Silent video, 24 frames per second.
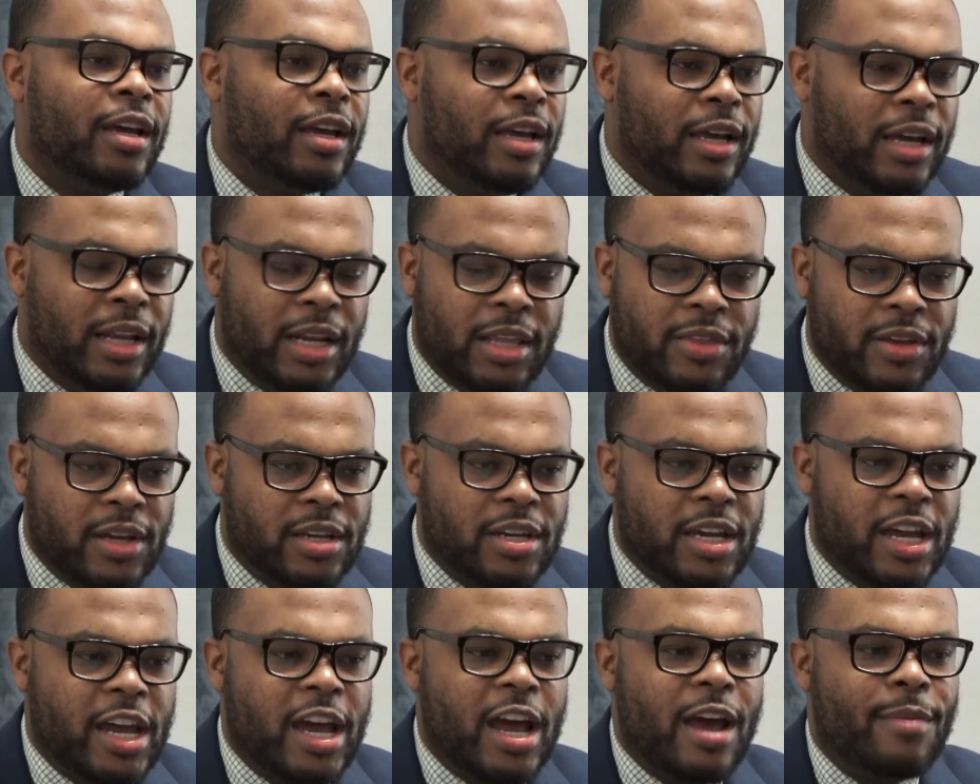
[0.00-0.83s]
anything
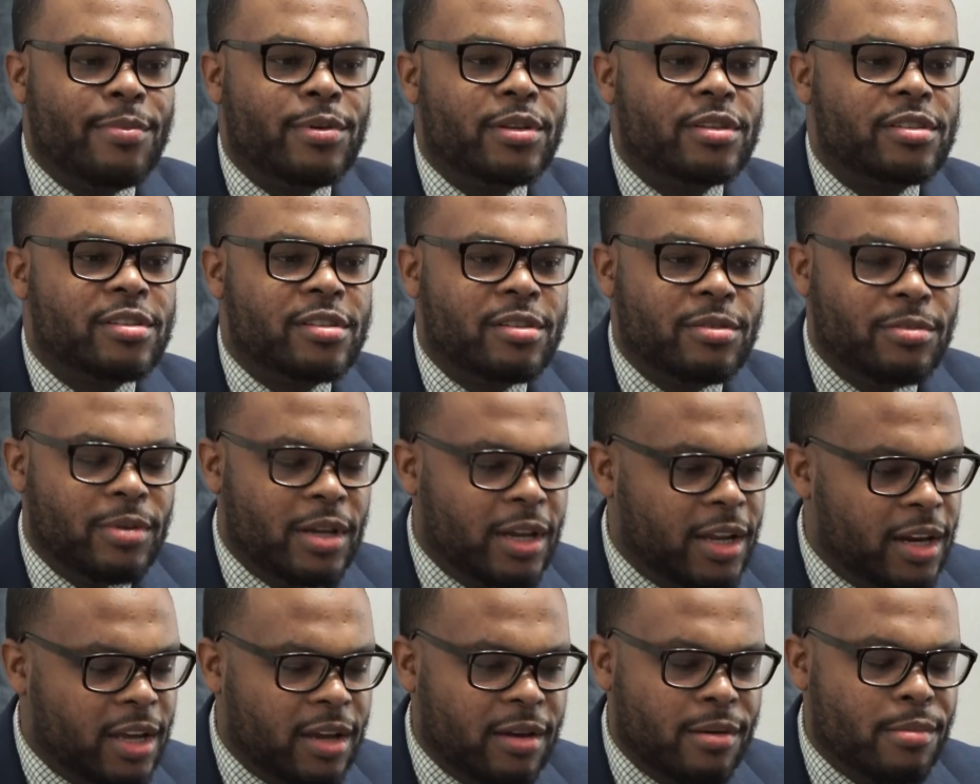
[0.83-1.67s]
that happens to
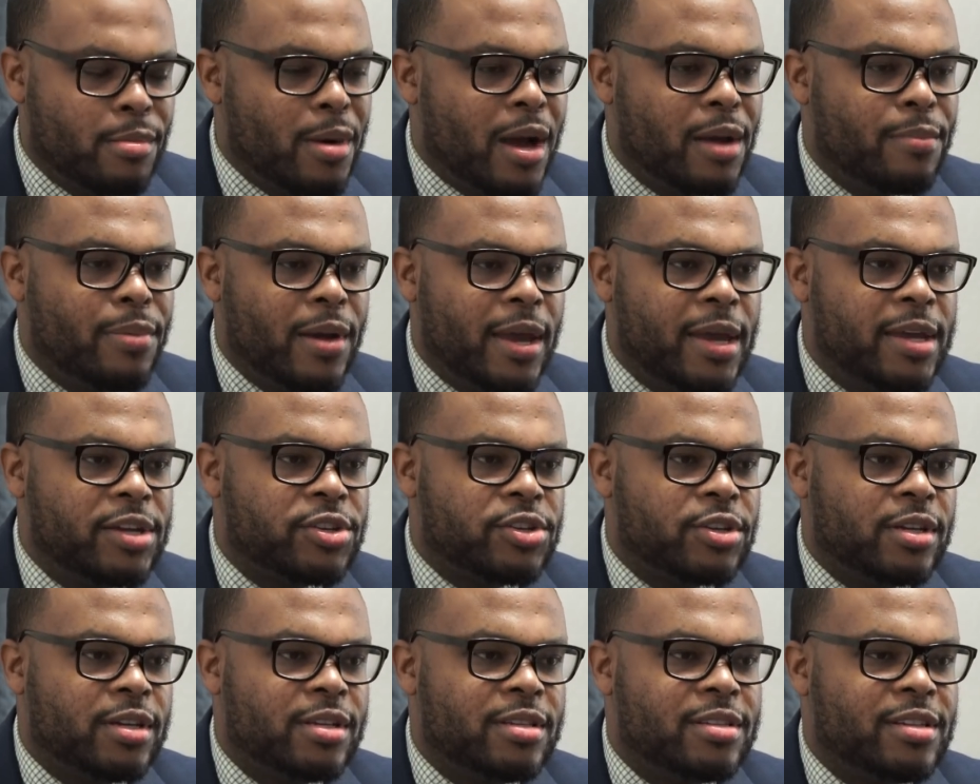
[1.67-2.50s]
any of my
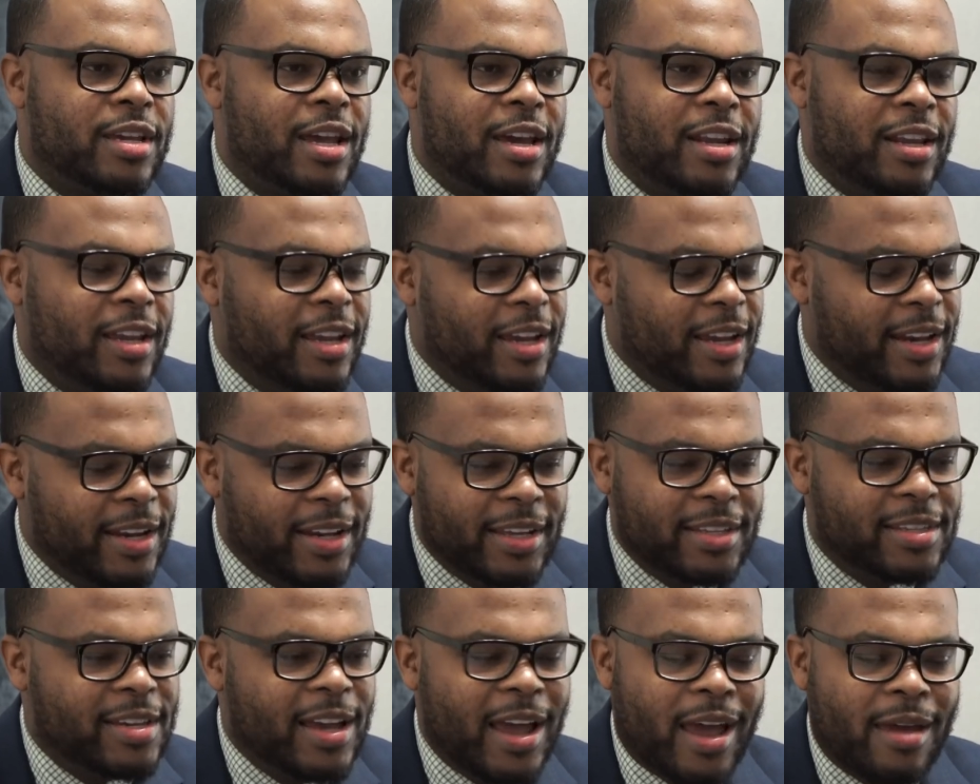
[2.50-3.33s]
patients at any
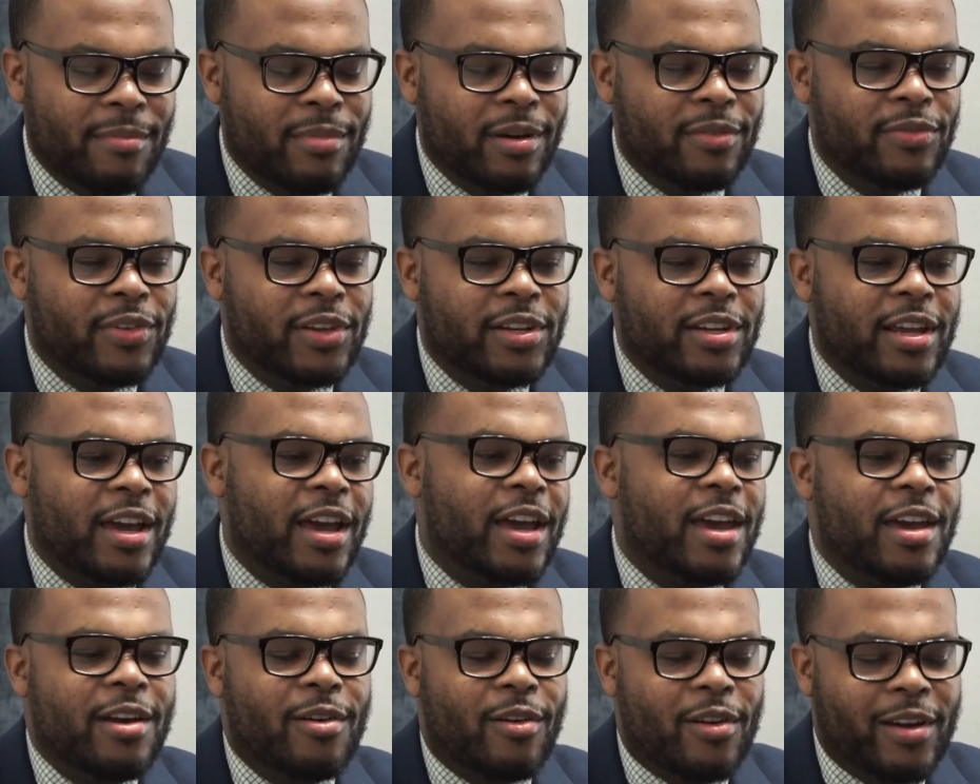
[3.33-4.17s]
time of the
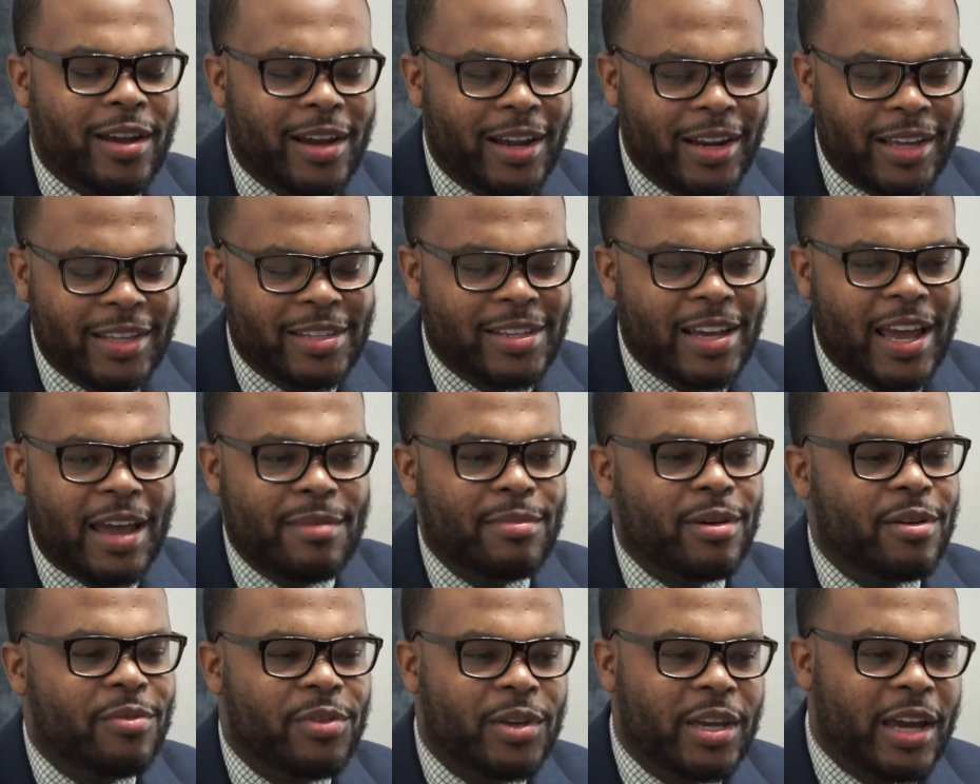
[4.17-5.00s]
day or any time
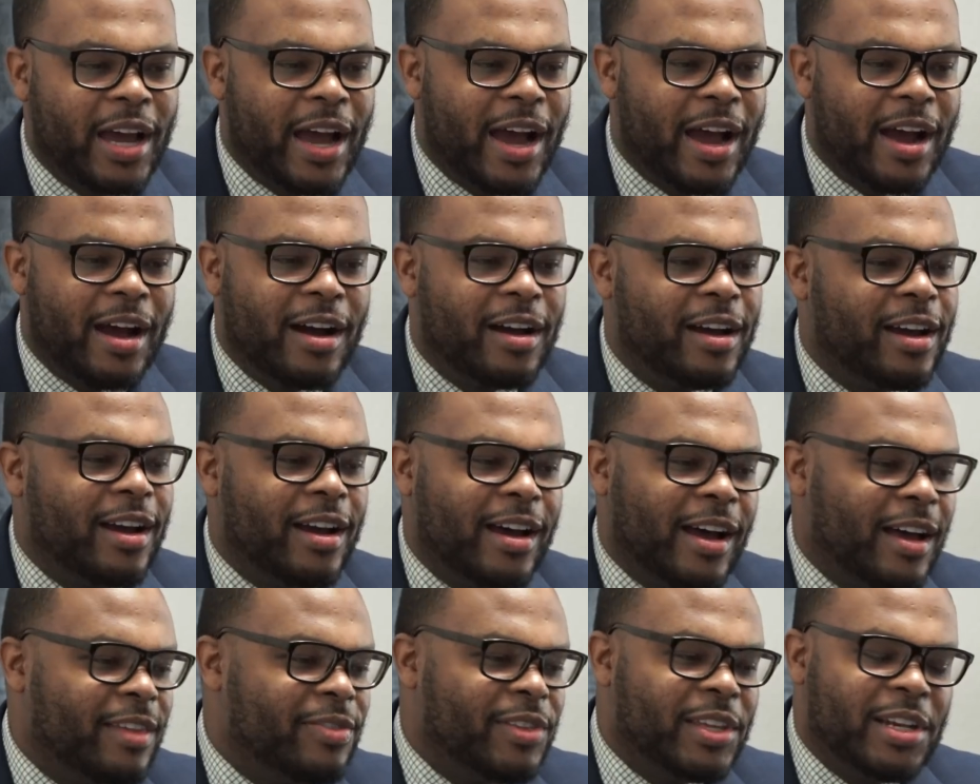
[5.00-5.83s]
of the hour,
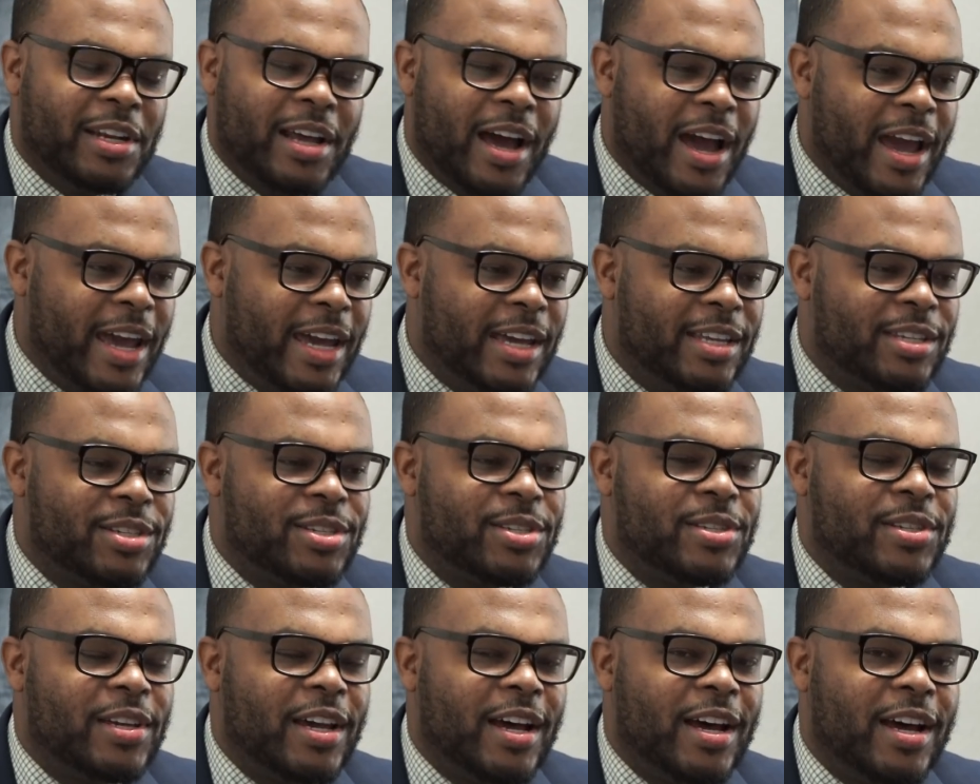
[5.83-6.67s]
the
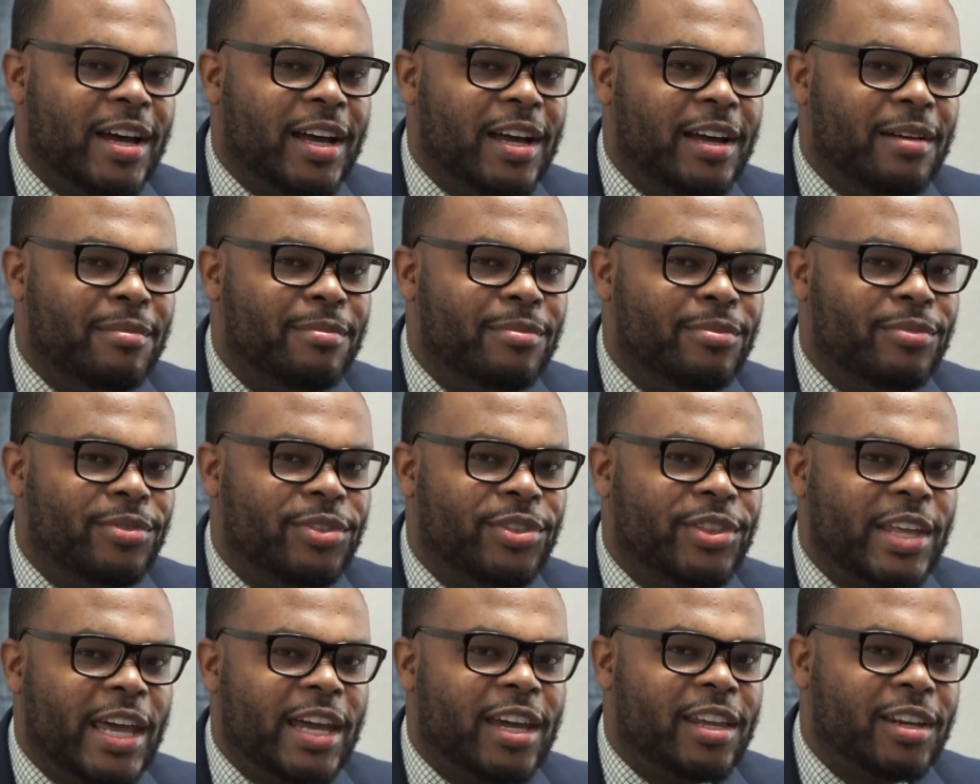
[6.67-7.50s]
nights, um,
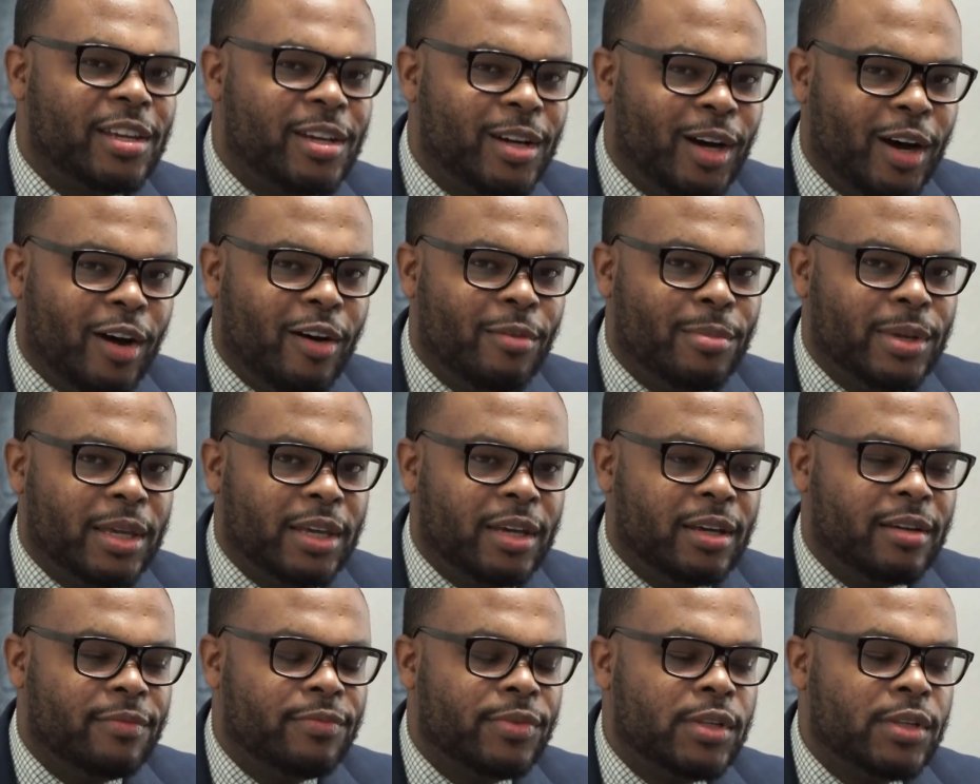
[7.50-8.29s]
they can call me.